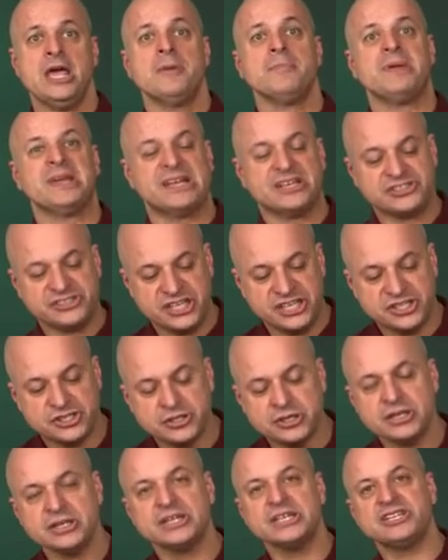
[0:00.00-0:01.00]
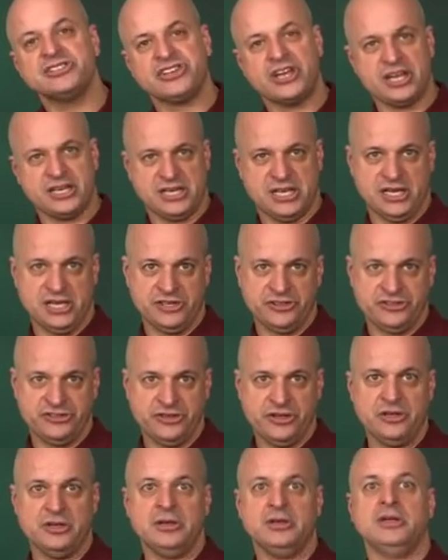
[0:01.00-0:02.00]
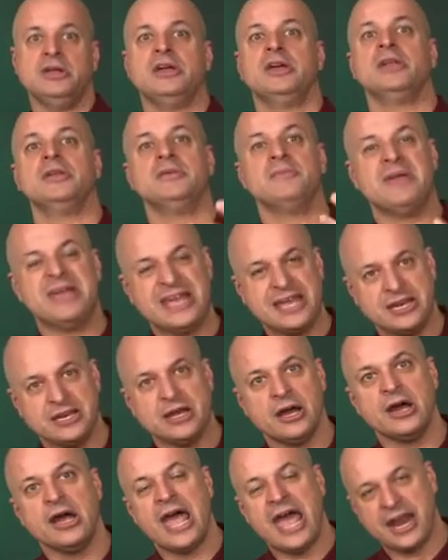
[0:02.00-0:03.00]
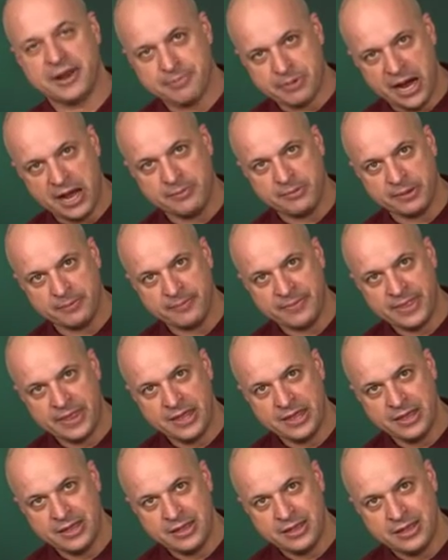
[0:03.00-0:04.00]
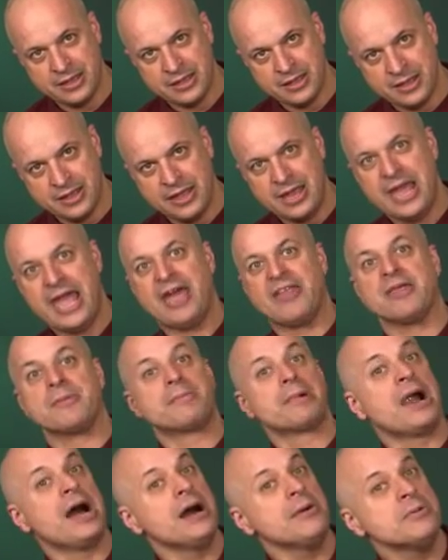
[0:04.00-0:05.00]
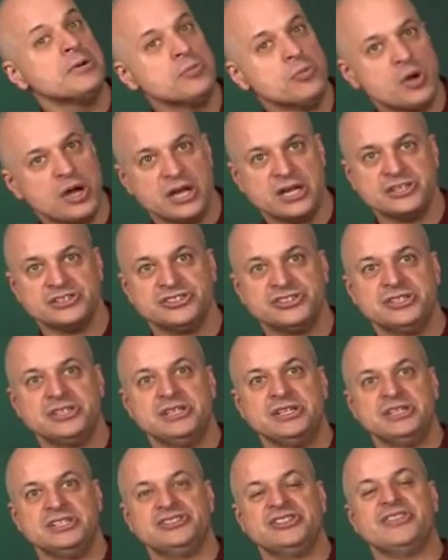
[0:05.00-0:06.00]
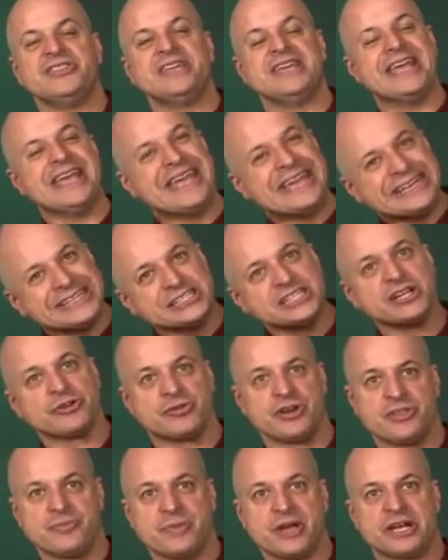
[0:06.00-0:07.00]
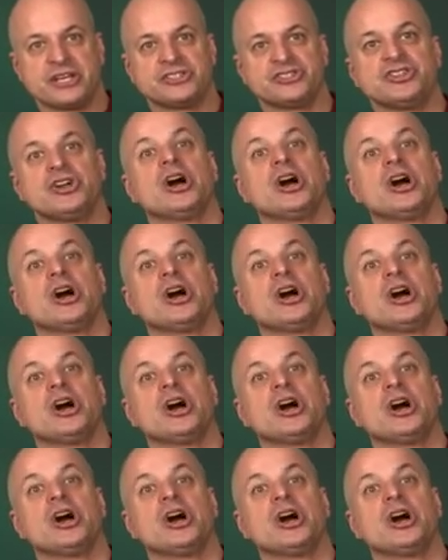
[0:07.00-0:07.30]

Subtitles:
Because they took these ideas and had a problem. And the problem is that the antiarrhythmics